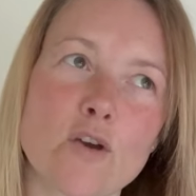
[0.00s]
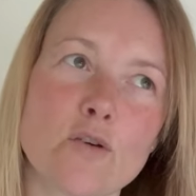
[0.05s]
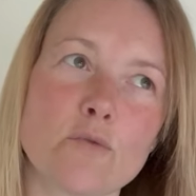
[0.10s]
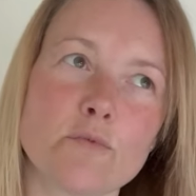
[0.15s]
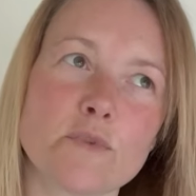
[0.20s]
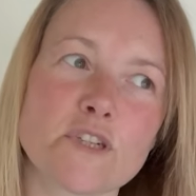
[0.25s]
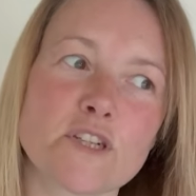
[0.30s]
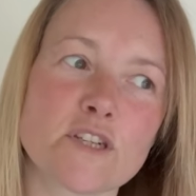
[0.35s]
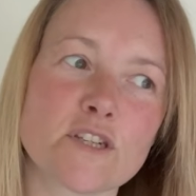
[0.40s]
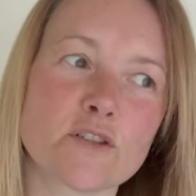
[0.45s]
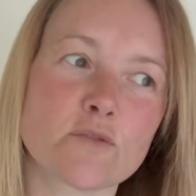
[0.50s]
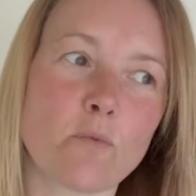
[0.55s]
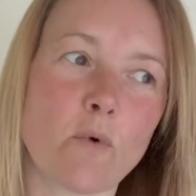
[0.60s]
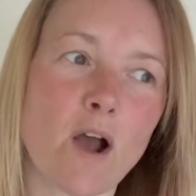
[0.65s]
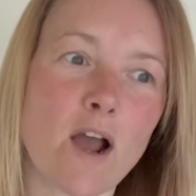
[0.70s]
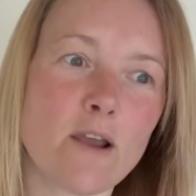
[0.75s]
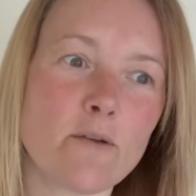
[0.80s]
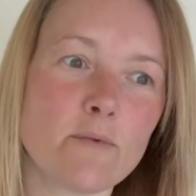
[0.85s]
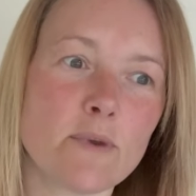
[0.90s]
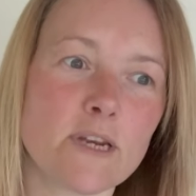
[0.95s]
which is
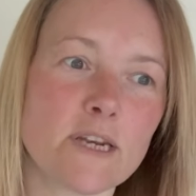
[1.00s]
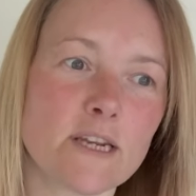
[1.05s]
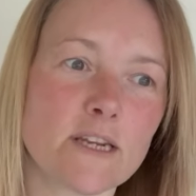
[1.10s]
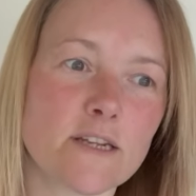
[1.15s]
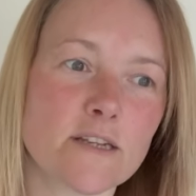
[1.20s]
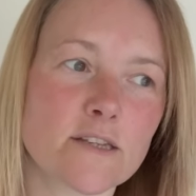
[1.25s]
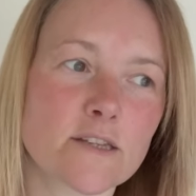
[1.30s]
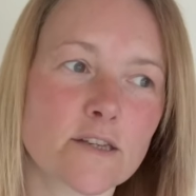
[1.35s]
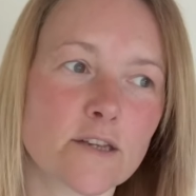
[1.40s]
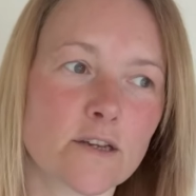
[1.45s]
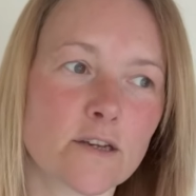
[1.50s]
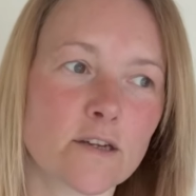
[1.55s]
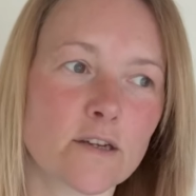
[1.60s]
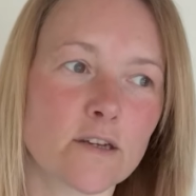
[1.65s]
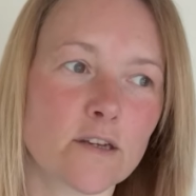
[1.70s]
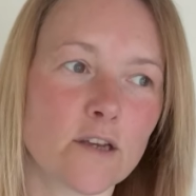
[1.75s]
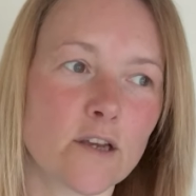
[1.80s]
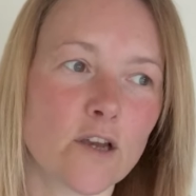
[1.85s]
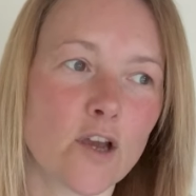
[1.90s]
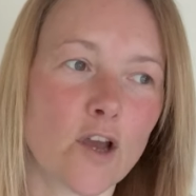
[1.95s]
why we need to
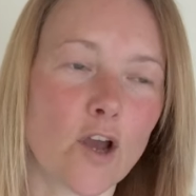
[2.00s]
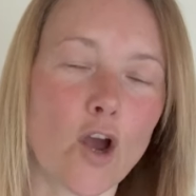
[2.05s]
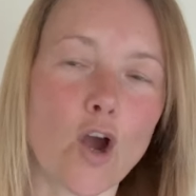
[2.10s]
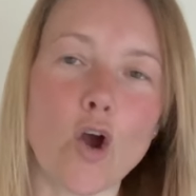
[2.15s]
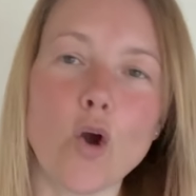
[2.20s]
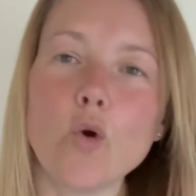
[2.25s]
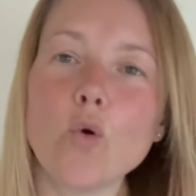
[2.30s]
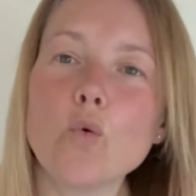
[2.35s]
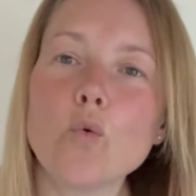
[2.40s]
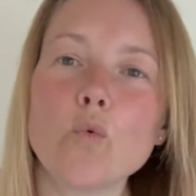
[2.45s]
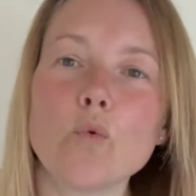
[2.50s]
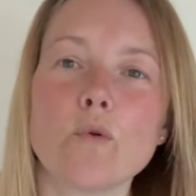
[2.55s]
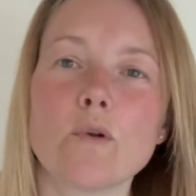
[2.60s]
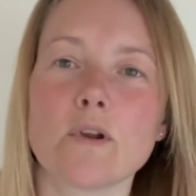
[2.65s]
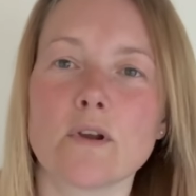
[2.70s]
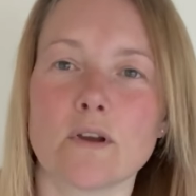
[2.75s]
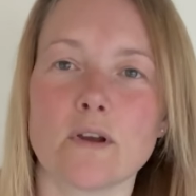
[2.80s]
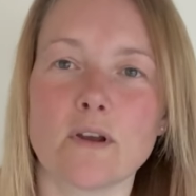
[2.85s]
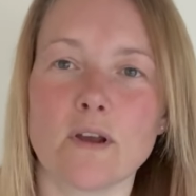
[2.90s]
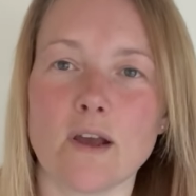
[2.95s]

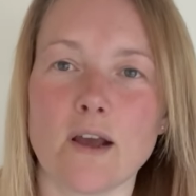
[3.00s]
own